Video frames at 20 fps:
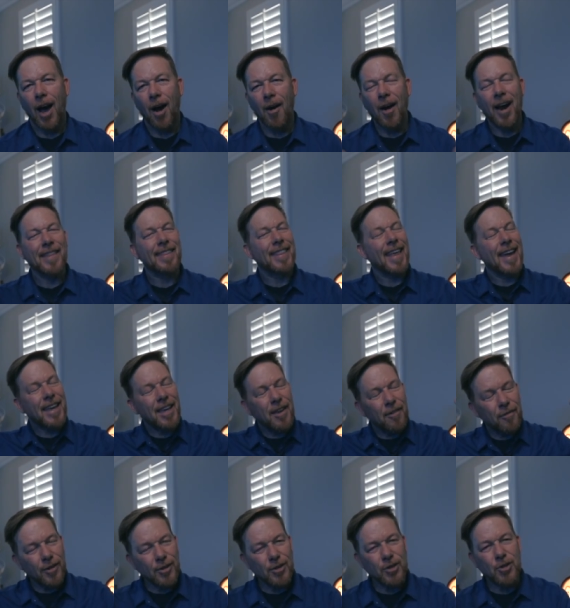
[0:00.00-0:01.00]
All right, thank
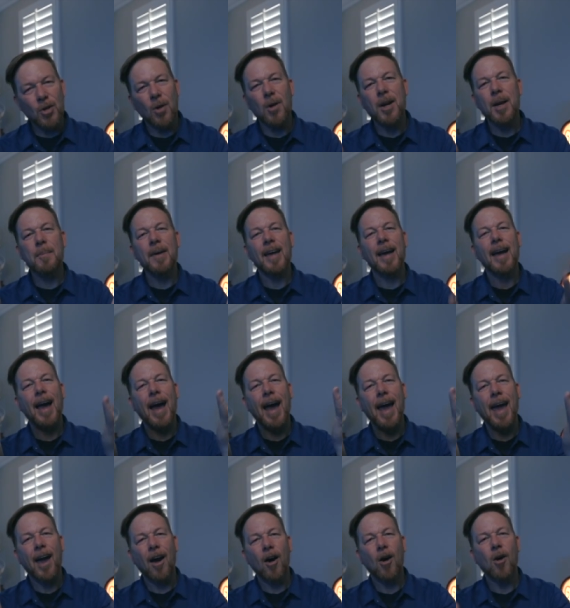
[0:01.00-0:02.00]
you for joining me.
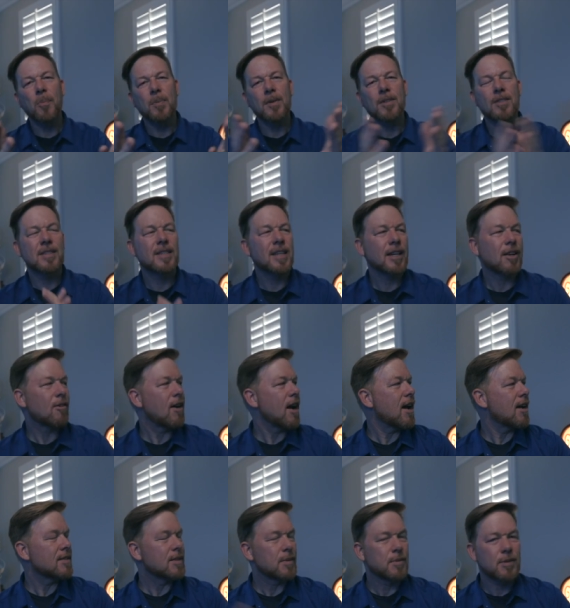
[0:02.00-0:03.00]
I hope you stick
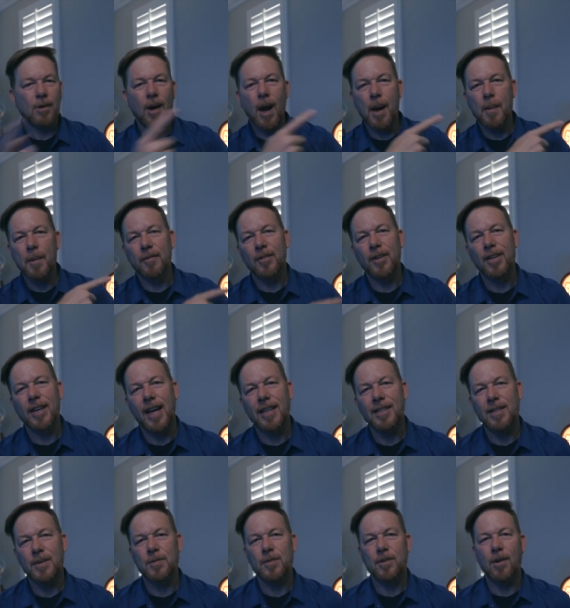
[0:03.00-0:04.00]
around, subscribe if you're
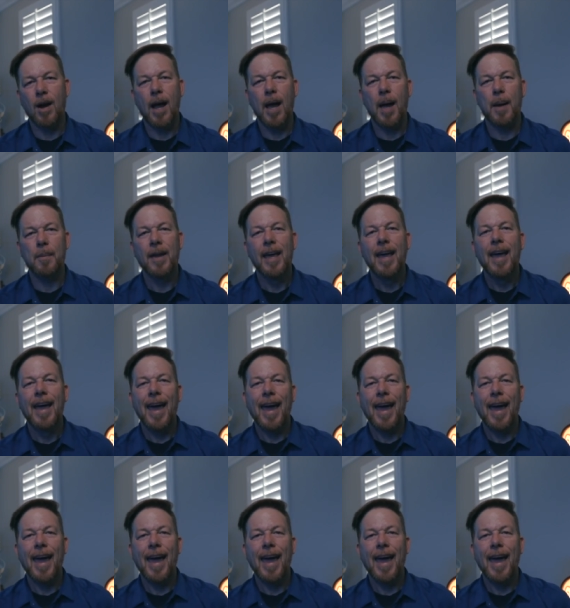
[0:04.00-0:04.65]
not subscribed,